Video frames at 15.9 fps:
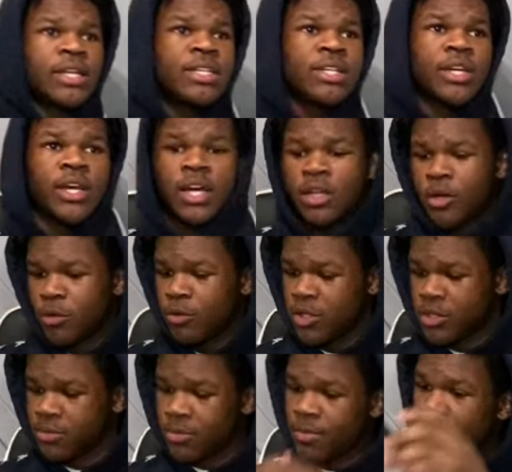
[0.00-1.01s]
even tell you how long it
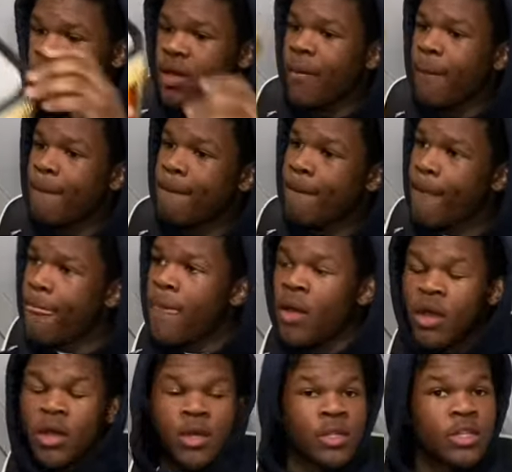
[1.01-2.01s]
was, but man,
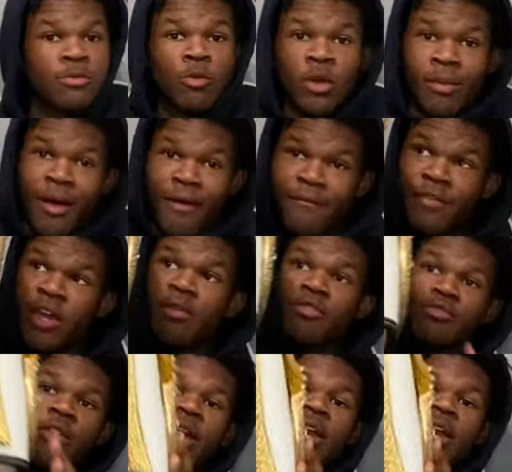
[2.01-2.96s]
this is one of my favorites right